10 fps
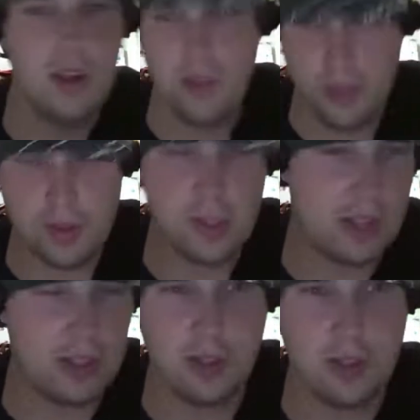The
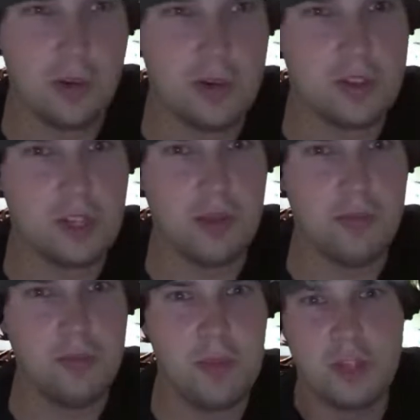Lightning are the worst team,
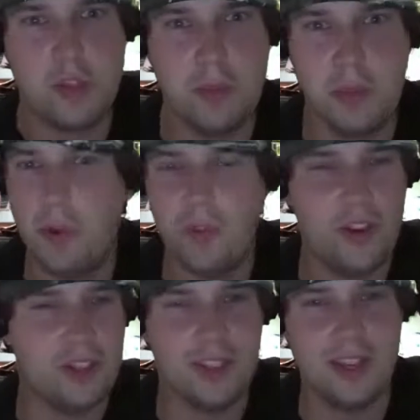but it's only been one
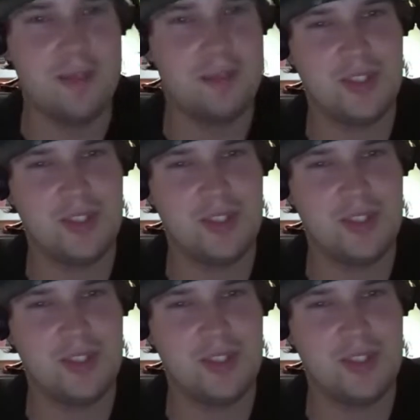fucking game.